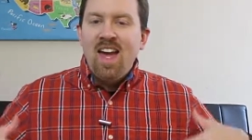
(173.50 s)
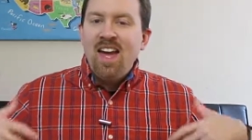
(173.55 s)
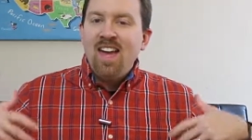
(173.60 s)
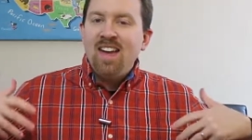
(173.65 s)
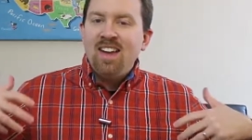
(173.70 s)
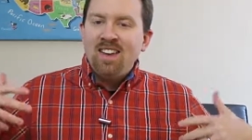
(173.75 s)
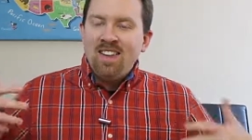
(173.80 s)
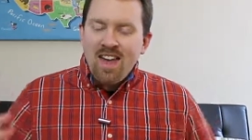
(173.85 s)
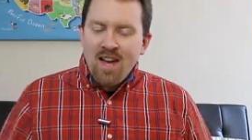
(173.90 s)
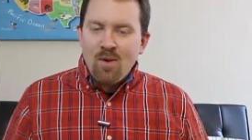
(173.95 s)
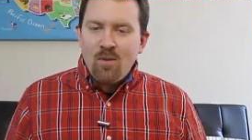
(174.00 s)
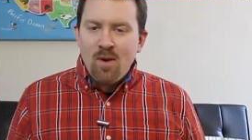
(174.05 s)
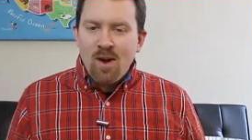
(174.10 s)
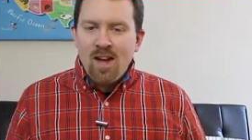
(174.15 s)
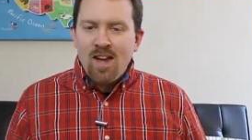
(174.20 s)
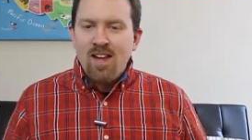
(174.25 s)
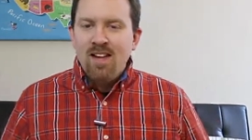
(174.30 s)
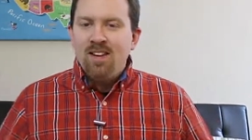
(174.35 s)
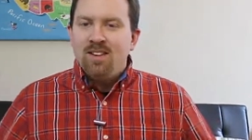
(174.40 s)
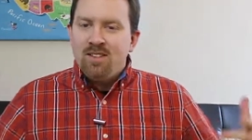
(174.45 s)
And that
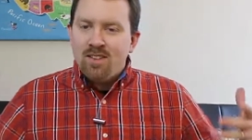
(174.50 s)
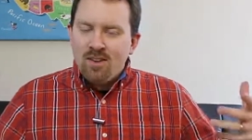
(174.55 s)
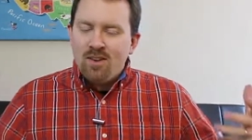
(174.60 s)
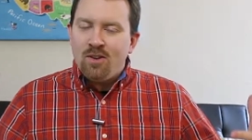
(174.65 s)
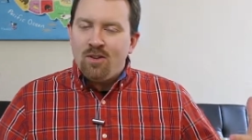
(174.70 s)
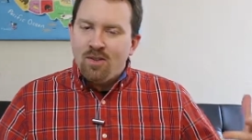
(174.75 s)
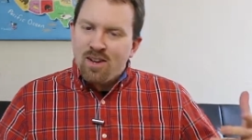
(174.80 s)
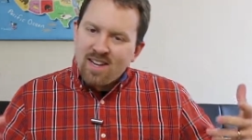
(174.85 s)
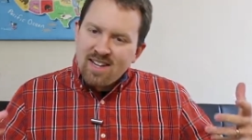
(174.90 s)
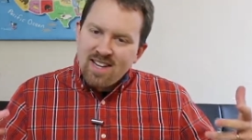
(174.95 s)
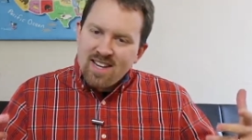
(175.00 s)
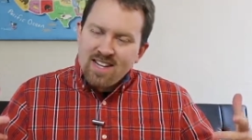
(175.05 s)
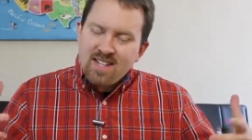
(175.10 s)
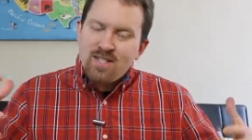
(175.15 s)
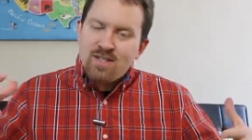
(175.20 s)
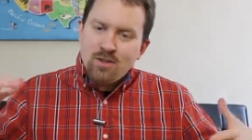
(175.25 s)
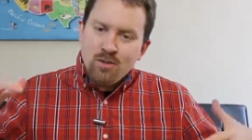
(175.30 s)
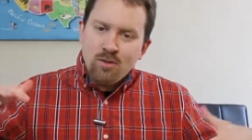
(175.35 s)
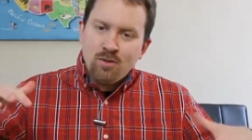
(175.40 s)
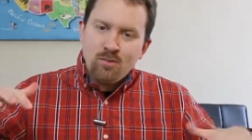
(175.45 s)
way, you know, at
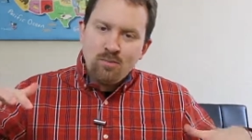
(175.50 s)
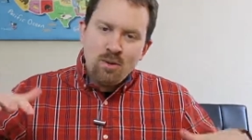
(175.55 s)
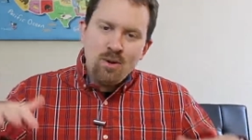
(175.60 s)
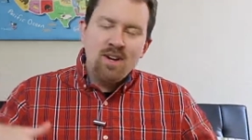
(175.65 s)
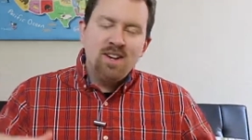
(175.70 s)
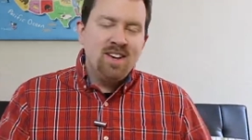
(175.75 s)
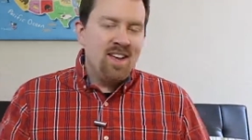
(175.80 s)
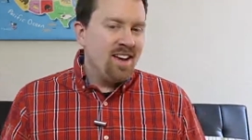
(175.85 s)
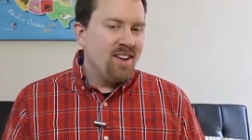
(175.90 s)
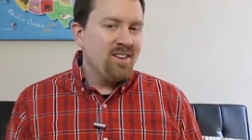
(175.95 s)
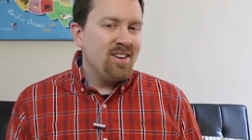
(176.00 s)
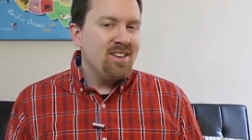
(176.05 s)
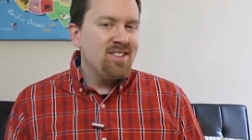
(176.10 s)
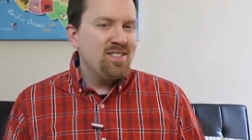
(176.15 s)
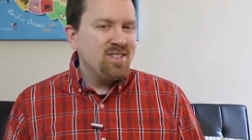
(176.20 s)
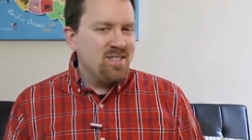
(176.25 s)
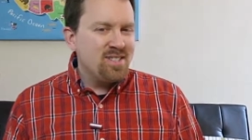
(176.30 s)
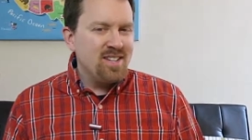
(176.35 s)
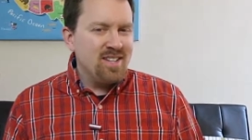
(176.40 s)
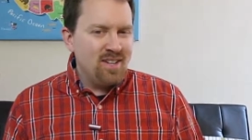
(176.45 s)
least you'll put it down
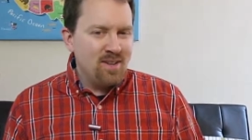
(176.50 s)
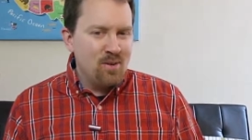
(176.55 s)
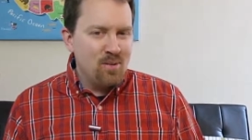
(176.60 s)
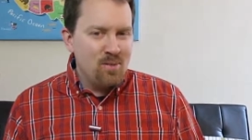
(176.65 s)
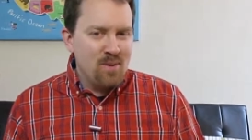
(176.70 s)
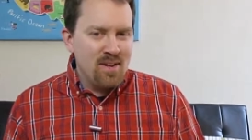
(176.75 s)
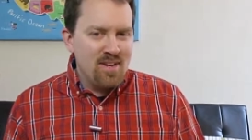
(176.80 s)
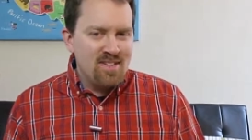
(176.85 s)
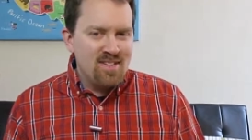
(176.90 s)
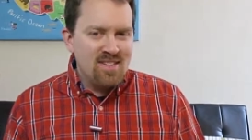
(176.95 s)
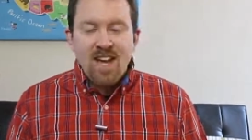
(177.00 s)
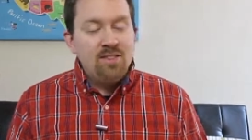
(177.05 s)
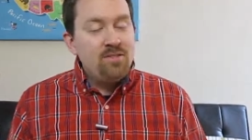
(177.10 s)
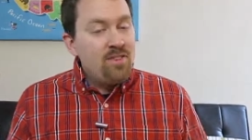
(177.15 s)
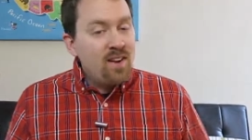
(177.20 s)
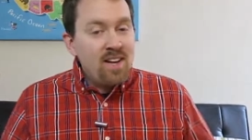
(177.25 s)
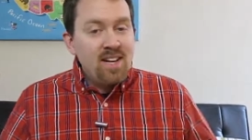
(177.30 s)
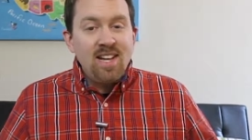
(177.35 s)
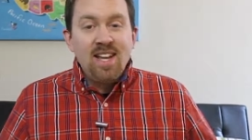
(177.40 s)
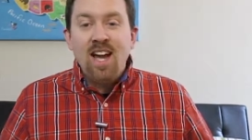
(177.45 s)
just a little bit. And
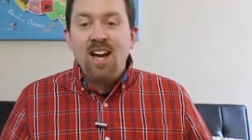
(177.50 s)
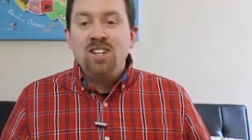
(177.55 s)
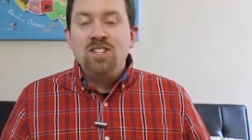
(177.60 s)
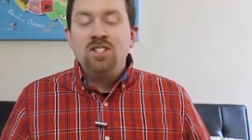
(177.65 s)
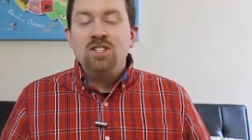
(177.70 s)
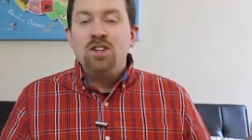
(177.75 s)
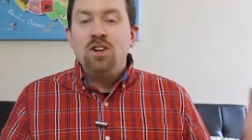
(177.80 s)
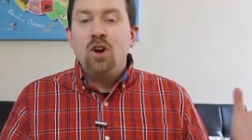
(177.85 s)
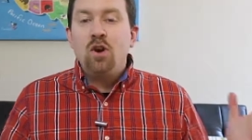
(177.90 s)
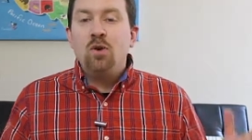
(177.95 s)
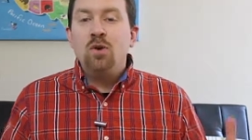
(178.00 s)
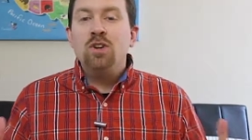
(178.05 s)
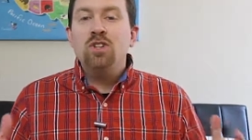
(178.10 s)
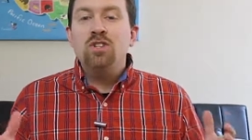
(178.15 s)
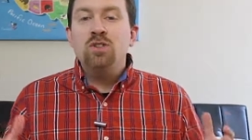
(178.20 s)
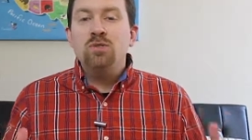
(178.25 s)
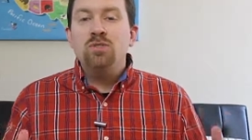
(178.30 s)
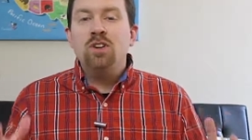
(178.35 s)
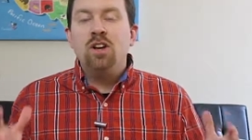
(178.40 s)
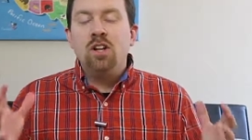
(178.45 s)
finally, I just
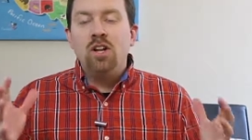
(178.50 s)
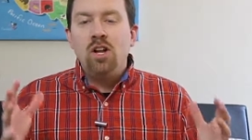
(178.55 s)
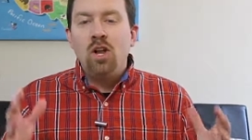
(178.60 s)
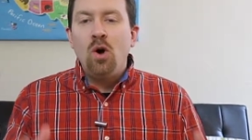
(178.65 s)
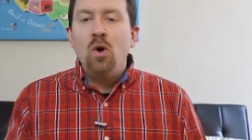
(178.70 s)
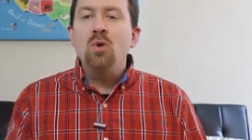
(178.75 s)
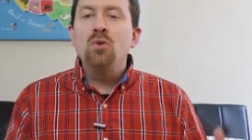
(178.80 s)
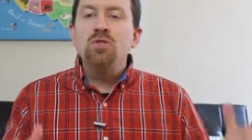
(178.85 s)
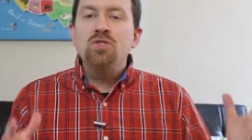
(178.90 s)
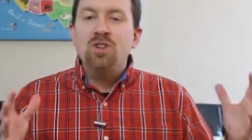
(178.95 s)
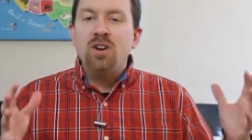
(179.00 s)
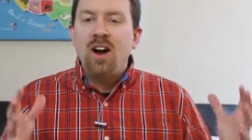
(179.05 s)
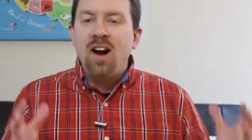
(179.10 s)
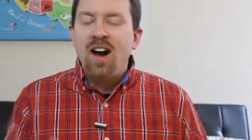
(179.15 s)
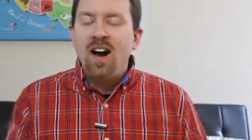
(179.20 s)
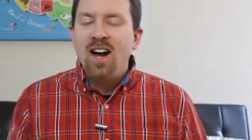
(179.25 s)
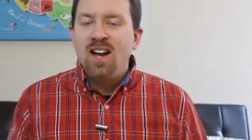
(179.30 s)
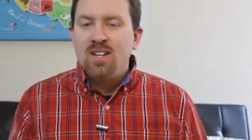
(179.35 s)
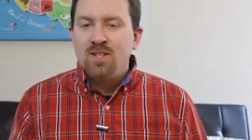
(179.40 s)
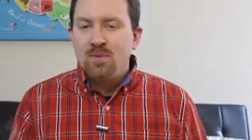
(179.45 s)
encourage you to close your
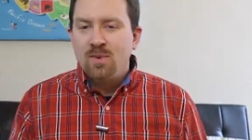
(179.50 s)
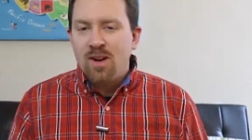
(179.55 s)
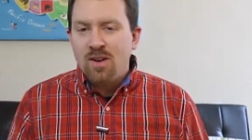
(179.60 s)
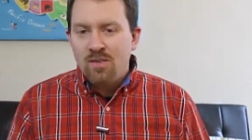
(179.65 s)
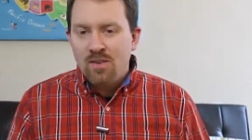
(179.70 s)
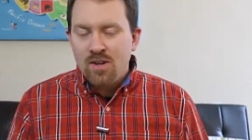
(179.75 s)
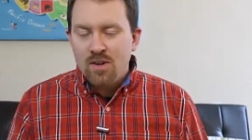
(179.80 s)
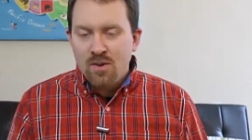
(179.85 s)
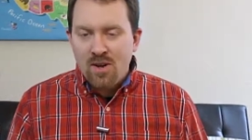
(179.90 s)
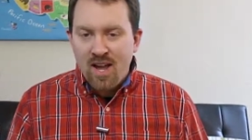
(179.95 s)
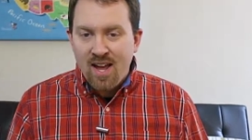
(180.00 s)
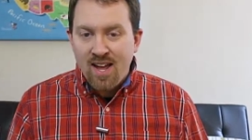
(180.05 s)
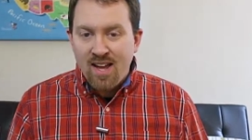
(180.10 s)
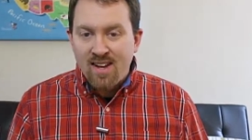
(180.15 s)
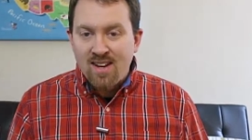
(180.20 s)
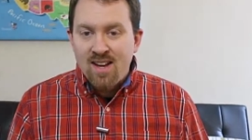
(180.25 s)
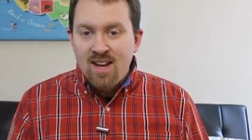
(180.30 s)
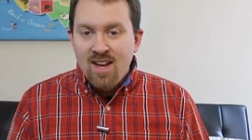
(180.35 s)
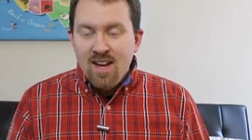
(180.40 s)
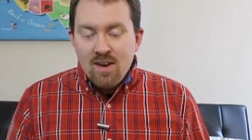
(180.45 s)
eyes whenever you
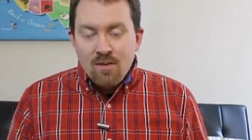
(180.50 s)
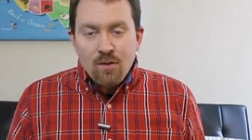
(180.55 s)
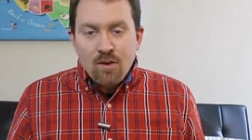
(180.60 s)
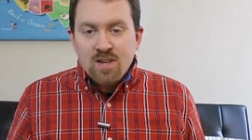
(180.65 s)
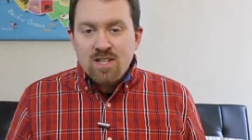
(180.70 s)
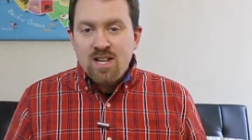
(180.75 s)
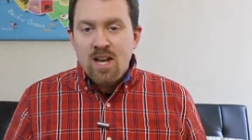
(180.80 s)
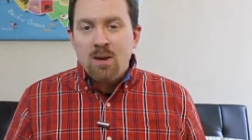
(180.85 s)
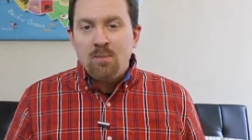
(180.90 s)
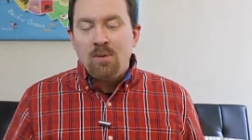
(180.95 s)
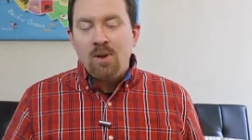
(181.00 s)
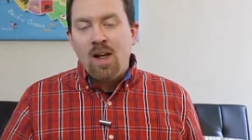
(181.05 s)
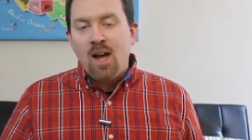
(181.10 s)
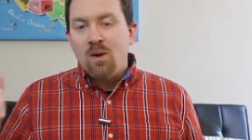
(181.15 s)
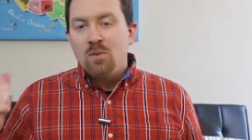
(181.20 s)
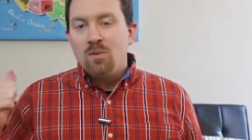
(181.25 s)
can. For example,